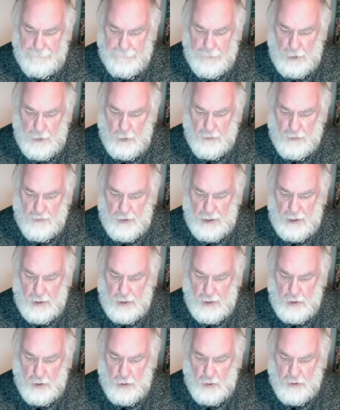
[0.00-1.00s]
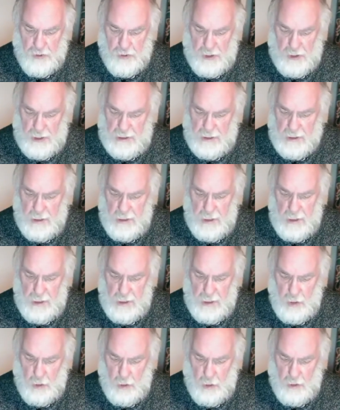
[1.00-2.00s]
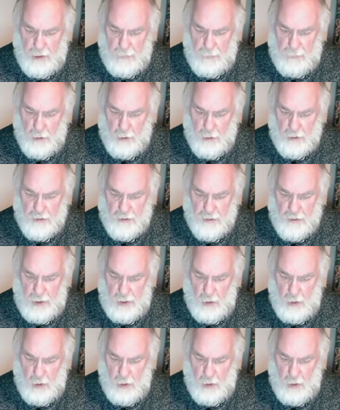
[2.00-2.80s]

No drunken orgies, no debauchery